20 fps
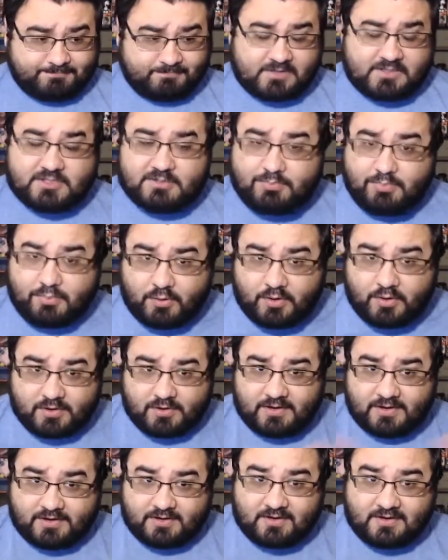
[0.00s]

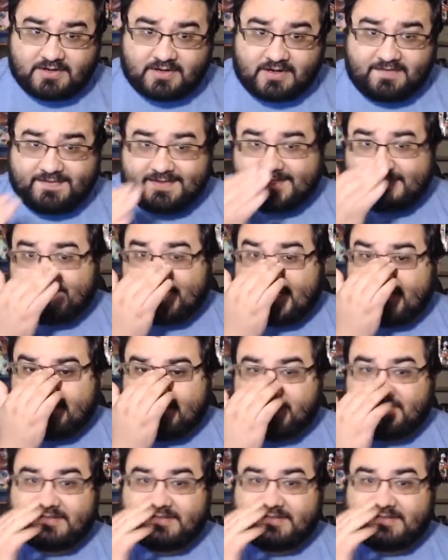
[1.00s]
spoiler alert on this chapter,